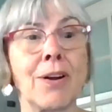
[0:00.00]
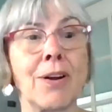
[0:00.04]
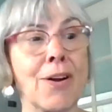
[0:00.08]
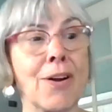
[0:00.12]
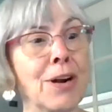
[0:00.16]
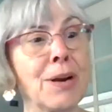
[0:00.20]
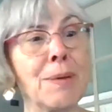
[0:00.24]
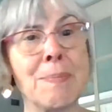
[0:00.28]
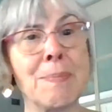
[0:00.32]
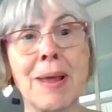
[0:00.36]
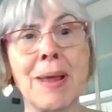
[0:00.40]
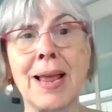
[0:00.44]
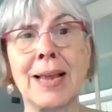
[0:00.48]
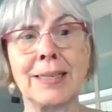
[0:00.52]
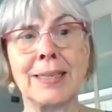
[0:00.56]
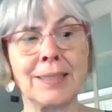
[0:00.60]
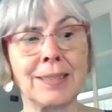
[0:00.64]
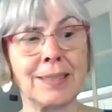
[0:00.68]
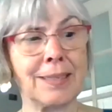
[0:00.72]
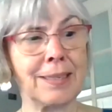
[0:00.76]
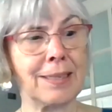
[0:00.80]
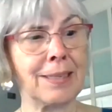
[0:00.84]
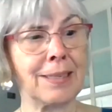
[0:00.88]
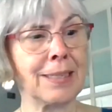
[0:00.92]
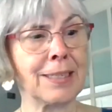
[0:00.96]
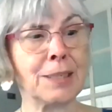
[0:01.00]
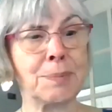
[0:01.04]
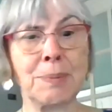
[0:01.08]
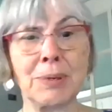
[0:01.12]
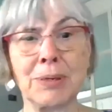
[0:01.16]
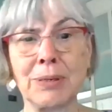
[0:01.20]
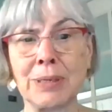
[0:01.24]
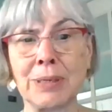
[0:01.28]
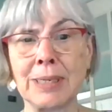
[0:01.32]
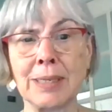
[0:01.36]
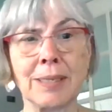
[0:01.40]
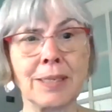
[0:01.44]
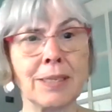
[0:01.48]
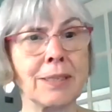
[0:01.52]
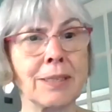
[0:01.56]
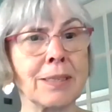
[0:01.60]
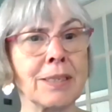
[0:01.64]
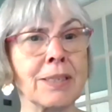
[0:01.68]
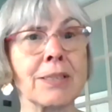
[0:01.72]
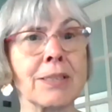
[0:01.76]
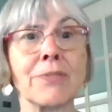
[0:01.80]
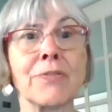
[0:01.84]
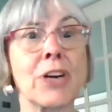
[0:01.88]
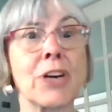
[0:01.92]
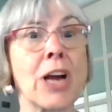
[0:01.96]
unabashed
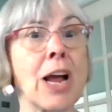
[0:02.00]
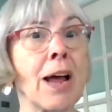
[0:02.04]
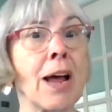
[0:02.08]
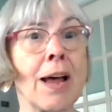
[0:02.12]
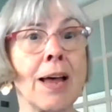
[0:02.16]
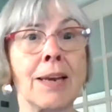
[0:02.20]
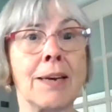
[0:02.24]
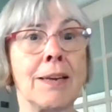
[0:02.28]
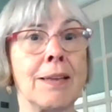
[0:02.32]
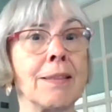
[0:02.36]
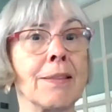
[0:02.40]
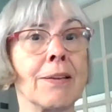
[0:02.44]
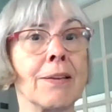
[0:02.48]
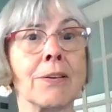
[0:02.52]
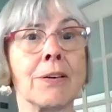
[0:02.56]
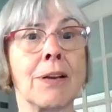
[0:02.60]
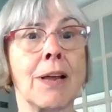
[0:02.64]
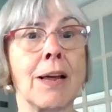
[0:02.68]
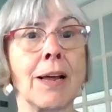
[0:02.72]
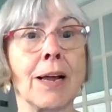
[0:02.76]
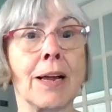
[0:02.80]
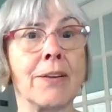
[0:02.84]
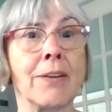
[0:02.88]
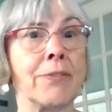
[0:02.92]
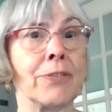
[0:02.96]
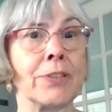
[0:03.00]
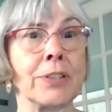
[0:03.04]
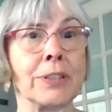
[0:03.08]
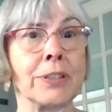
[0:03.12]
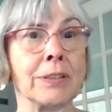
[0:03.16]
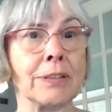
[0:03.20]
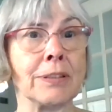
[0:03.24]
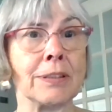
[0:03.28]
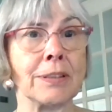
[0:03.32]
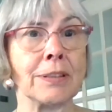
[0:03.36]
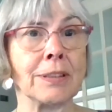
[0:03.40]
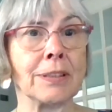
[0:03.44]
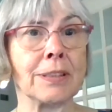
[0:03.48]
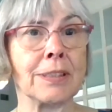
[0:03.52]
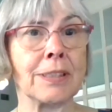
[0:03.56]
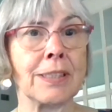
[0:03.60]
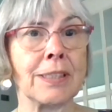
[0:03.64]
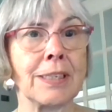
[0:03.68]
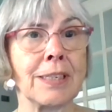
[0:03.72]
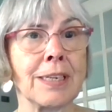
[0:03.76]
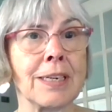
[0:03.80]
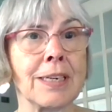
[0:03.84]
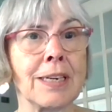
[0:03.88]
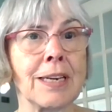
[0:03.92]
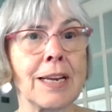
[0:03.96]
experiences of God in their lives.
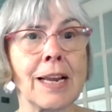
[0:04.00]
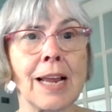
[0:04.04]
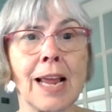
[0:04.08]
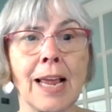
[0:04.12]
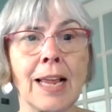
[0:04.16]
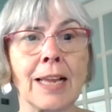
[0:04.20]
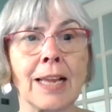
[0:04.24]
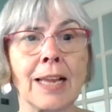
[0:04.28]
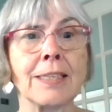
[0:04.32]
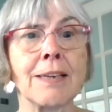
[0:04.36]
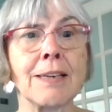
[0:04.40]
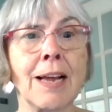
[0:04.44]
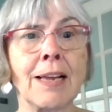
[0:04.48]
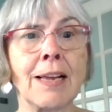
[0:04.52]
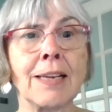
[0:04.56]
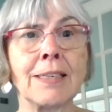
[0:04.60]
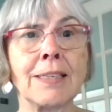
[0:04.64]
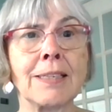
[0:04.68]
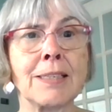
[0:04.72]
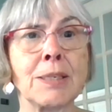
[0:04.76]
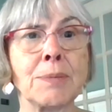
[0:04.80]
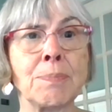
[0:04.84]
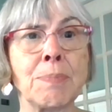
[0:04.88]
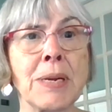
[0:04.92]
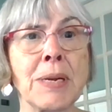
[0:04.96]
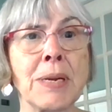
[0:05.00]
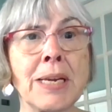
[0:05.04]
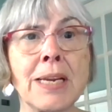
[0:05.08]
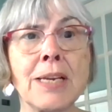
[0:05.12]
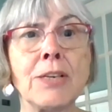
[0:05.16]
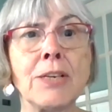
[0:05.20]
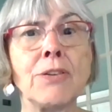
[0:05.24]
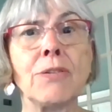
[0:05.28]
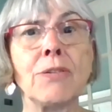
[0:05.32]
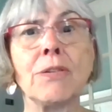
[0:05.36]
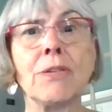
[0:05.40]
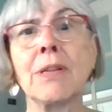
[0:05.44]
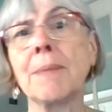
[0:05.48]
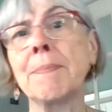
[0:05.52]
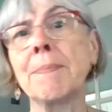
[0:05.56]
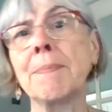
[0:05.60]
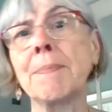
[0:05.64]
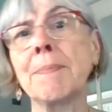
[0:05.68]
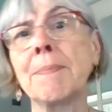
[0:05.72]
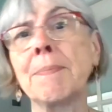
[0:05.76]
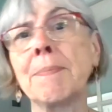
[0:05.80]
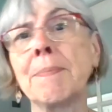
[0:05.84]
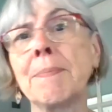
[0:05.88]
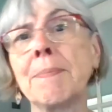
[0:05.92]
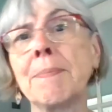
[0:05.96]
And God speaking to them